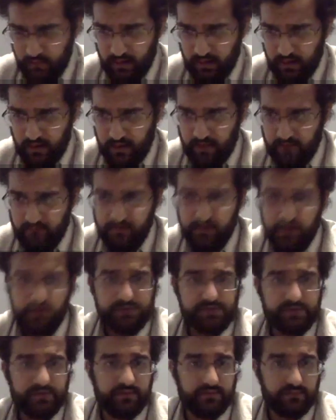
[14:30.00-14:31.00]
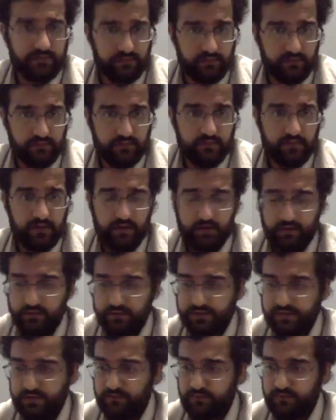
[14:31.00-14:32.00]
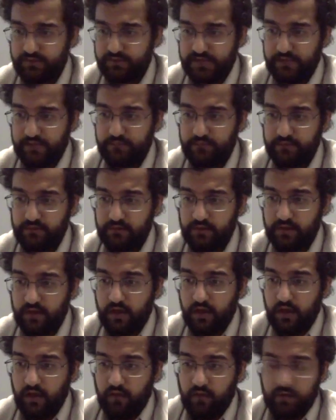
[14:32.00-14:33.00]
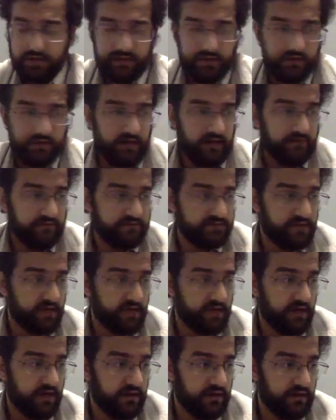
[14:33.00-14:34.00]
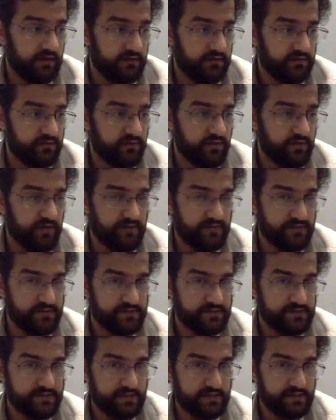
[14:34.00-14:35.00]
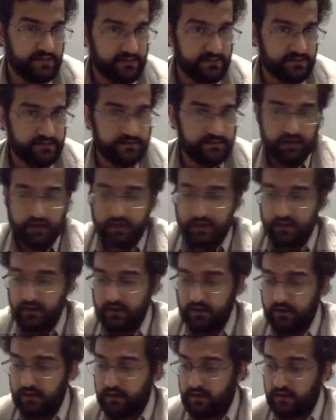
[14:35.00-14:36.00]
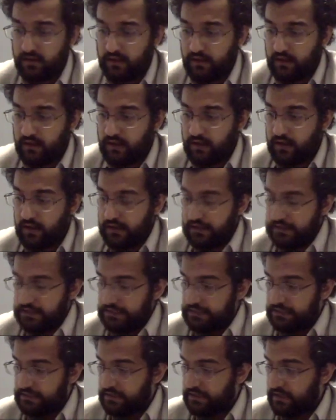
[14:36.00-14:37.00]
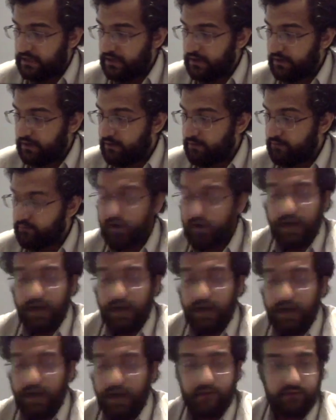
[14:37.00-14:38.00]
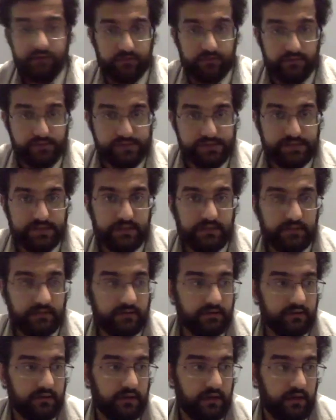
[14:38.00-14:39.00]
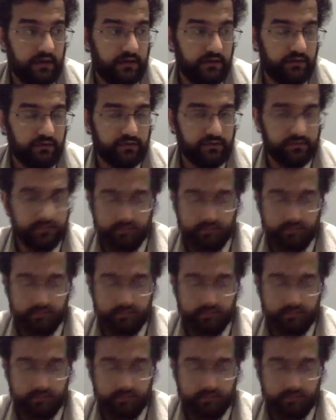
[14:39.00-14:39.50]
videos you can look on YouTube. For example, what they have done in 2006 in Brown University. You could